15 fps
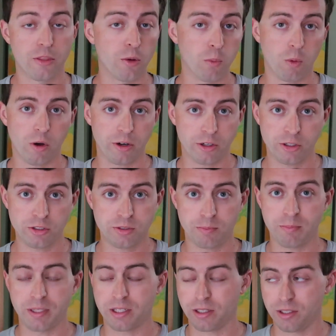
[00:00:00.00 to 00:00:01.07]
the waters,
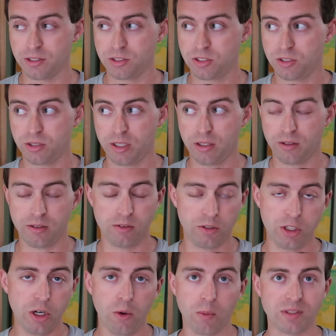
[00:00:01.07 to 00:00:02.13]
because
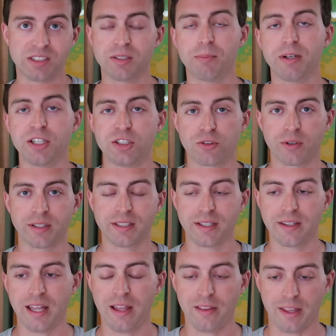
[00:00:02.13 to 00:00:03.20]
you don't want somebody
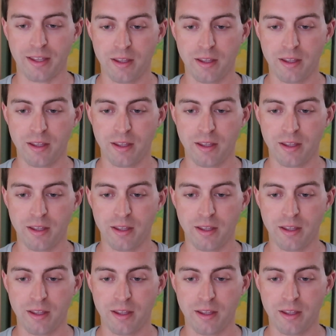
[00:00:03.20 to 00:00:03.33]
drinking that.